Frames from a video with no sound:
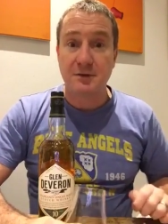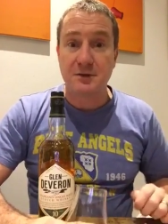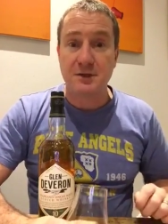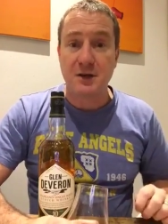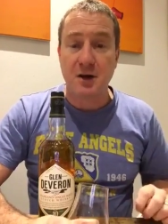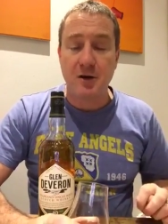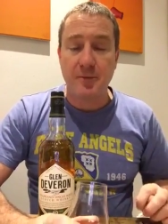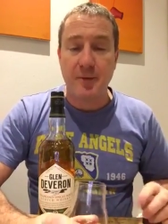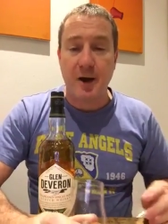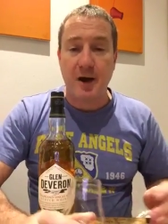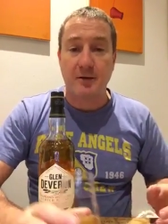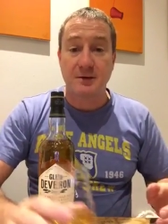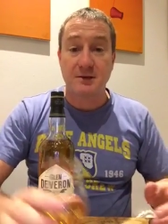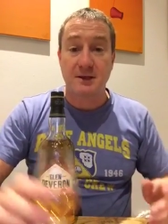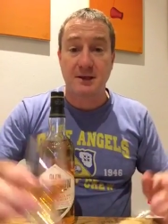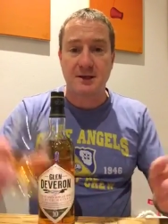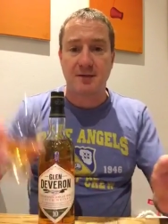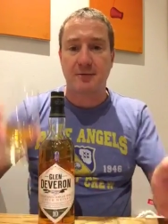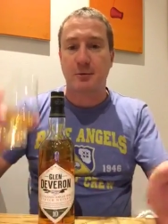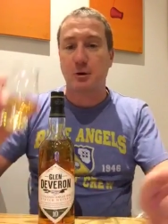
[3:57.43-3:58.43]
sherry barrels.
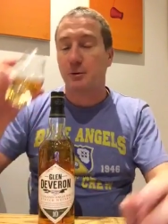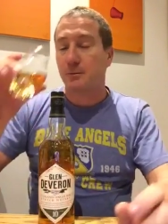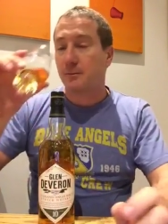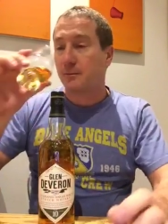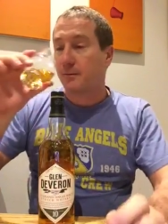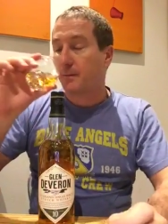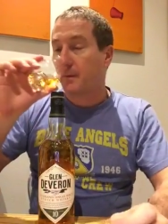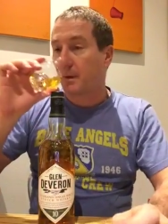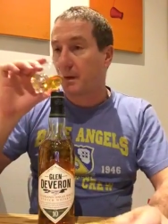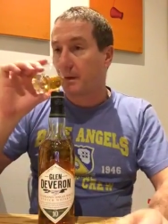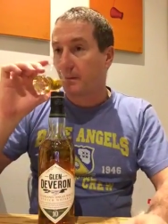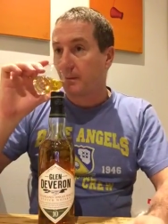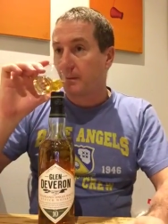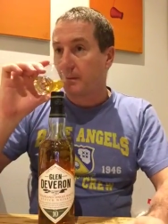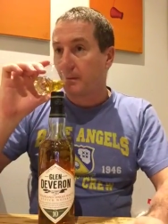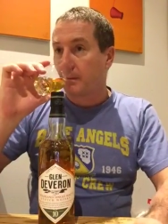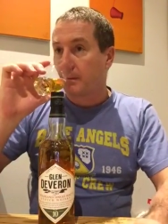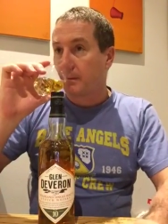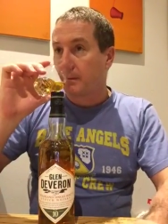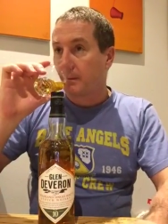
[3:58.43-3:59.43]
Let's have a look.
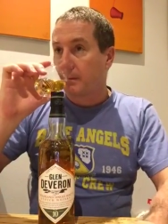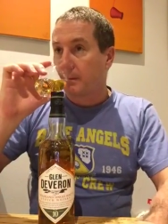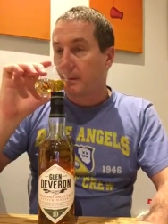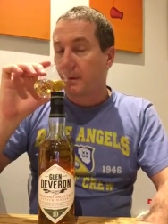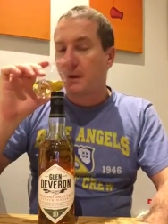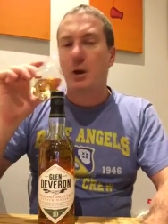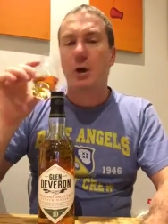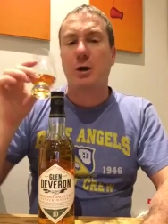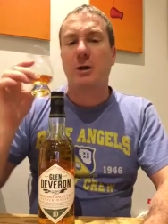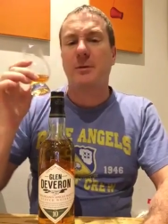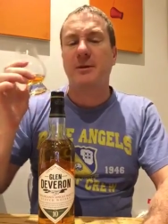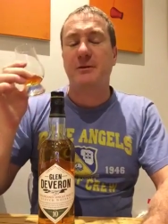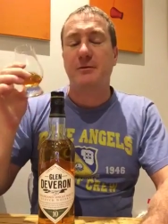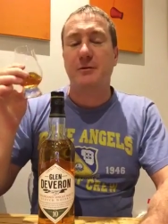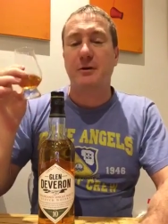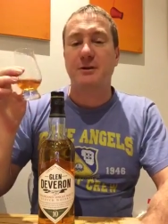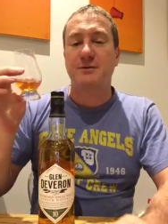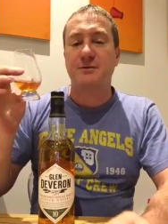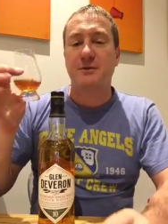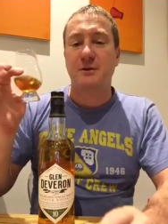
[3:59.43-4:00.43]
They're not going to be
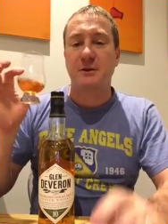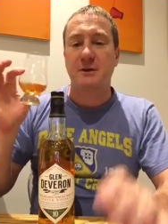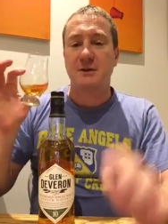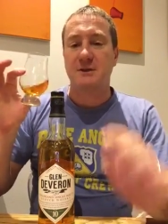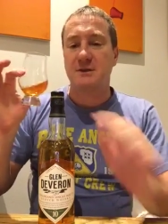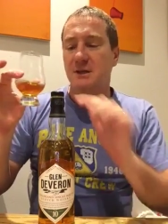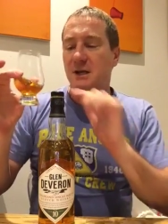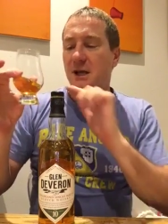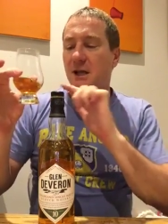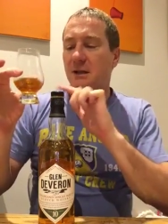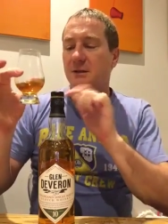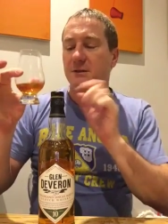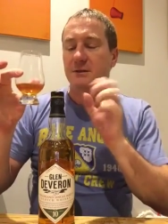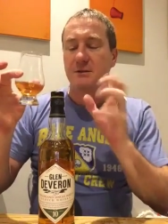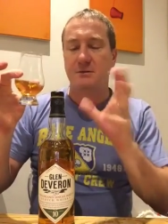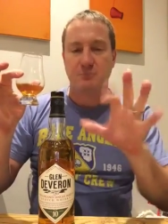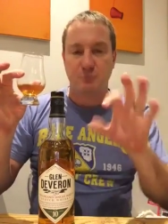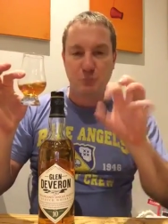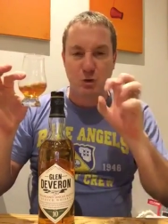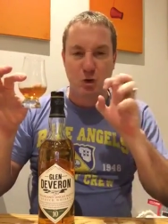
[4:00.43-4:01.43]
first fill because the
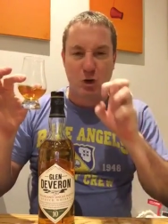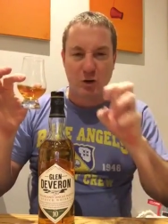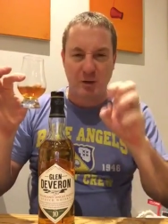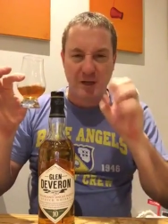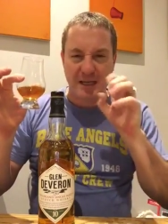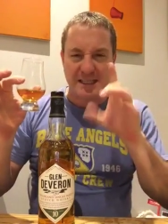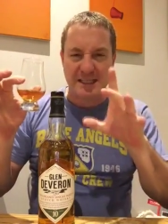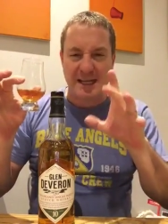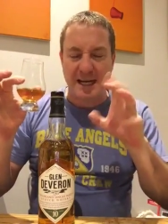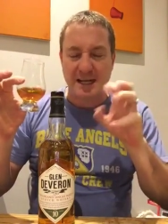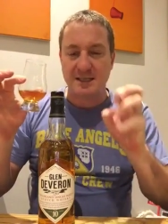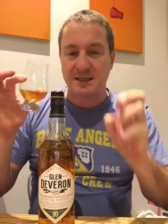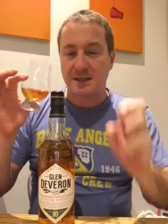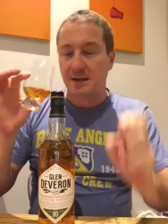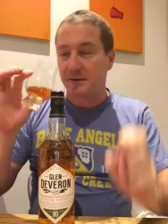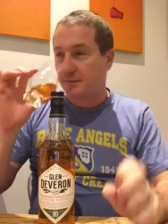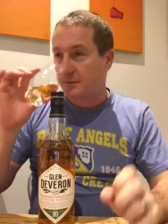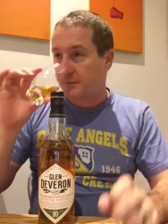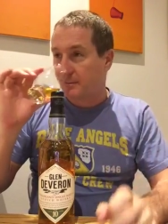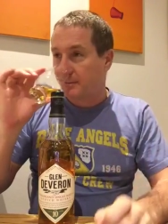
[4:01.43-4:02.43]
colour's not intense
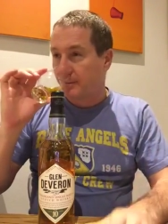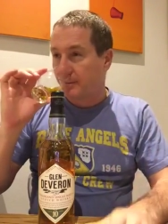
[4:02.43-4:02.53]
enough.